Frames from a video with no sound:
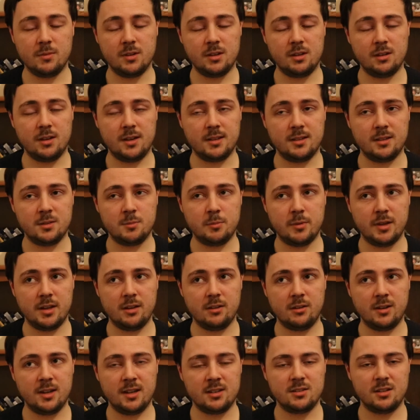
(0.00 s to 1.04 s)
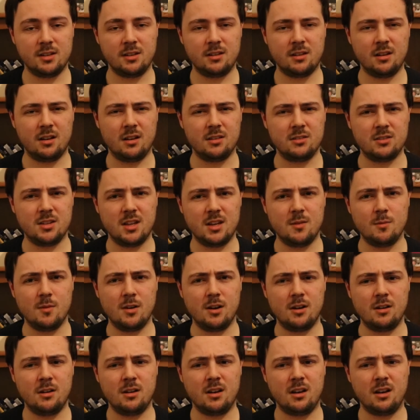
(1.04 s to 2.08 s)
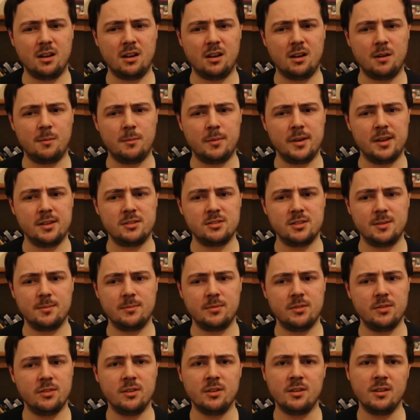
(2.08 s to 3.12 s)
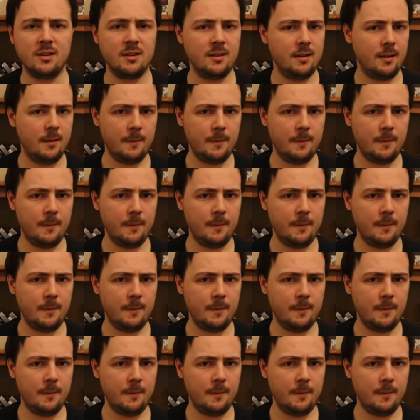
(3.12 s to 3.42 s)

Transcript: You know, it does play on classic cinema, but it's something that,